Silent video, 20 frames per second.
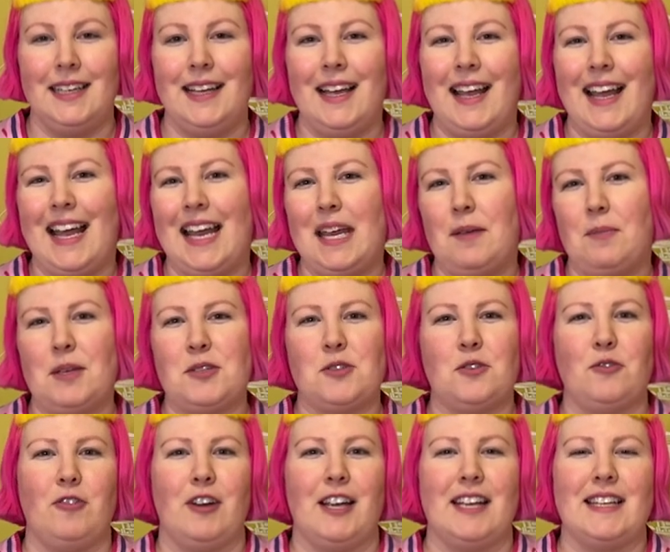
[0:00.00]
Hey
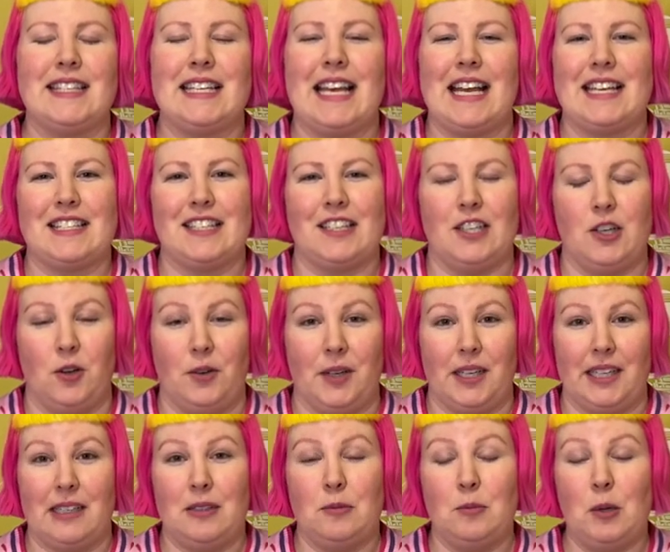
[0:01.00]
puzzle friends, how's it
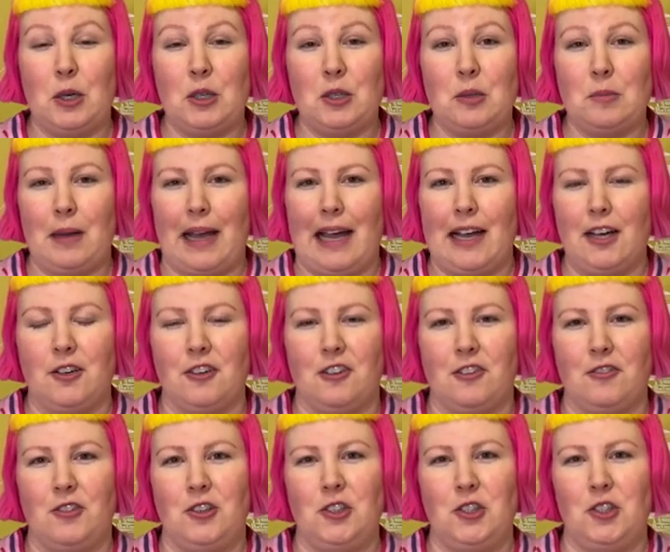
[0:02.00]
going? Welcome back, or
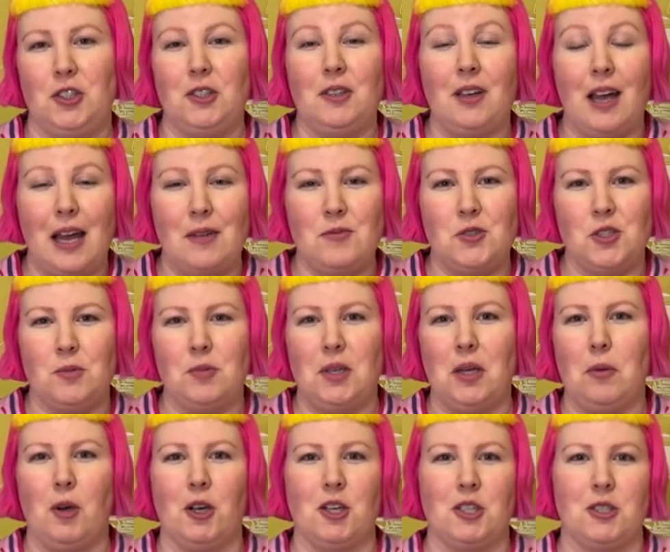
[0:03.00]
if you're new, I'm GB
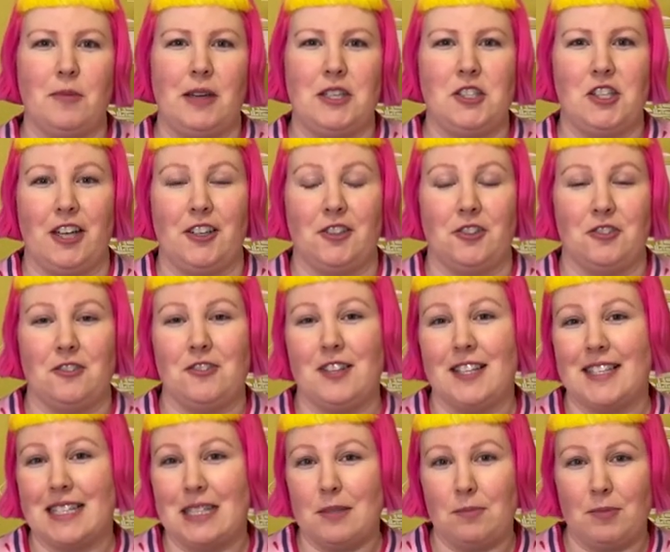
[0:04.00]
and welcome to my channel.
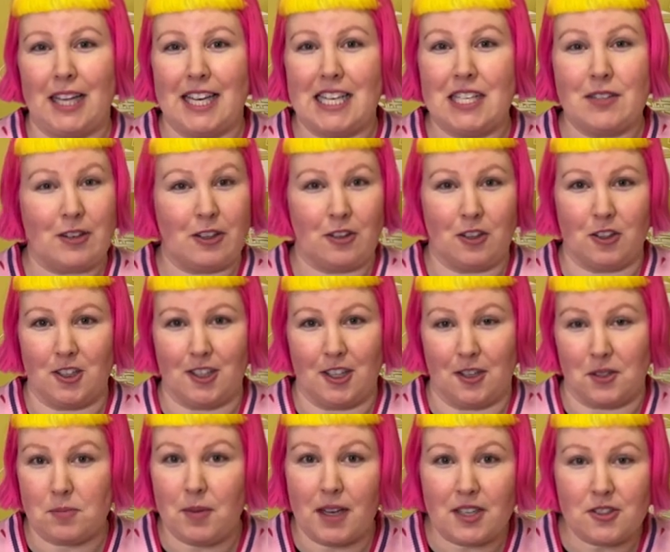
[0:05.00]
This is a place for anyone who
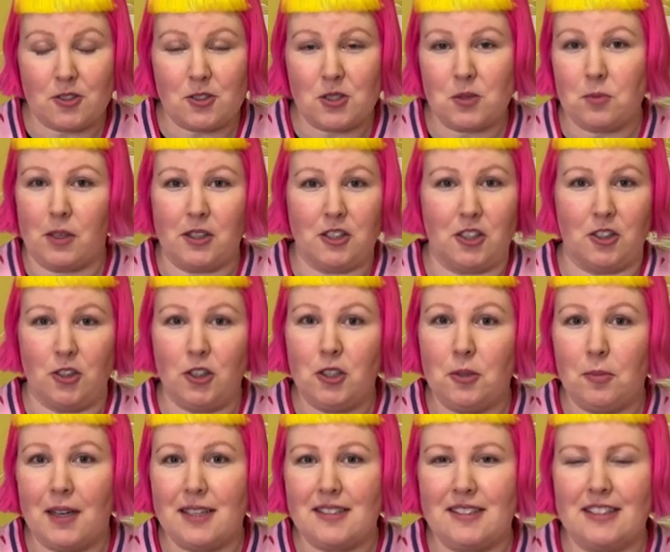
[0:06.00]
loves puzzles, whether you're new
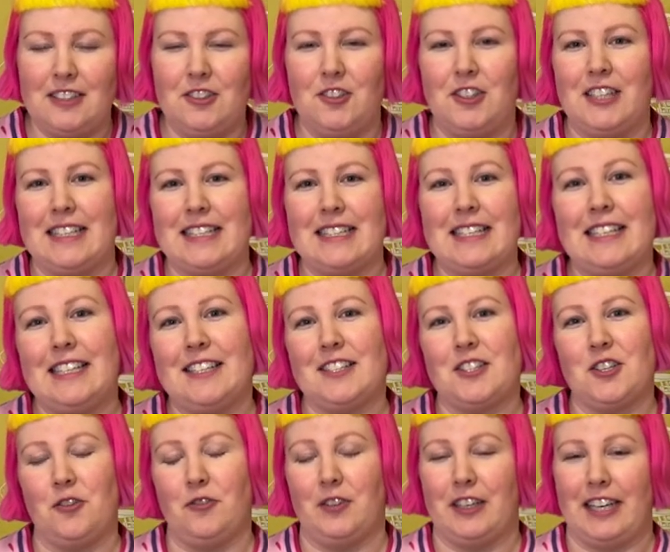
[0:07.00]
to puzzling or you consider
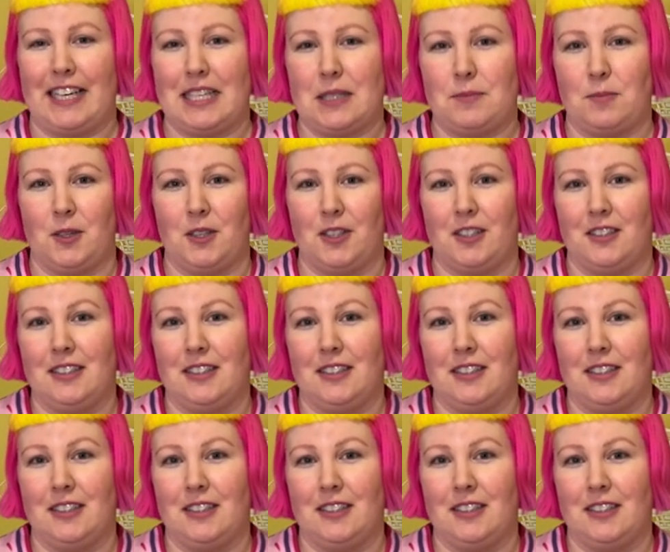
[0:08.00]
yourself an expert.